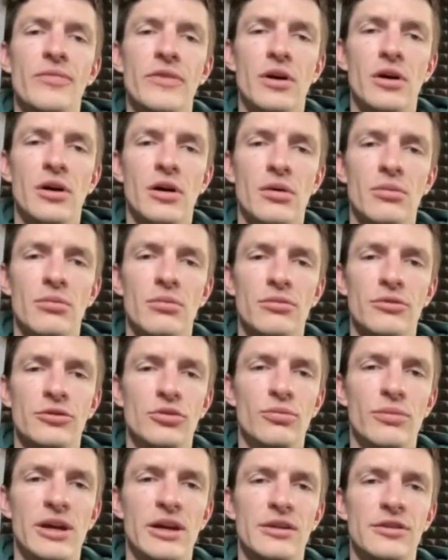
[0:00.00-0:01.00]
to
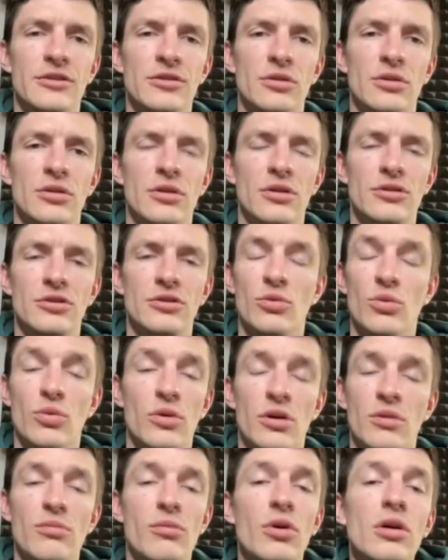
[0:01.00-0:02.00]
make your
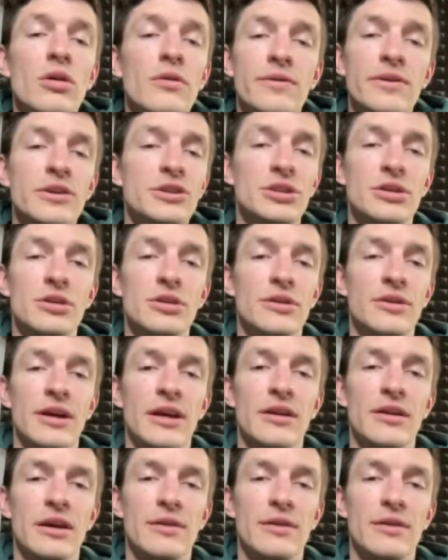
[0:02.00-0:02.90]
work more efficient and